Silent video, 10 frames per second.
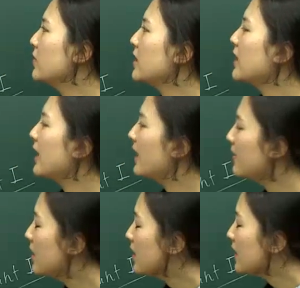
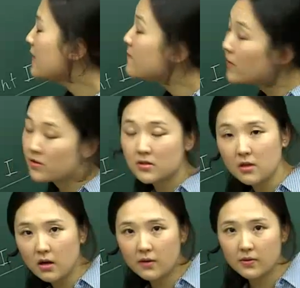the inverse
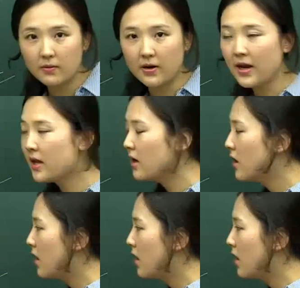of, right?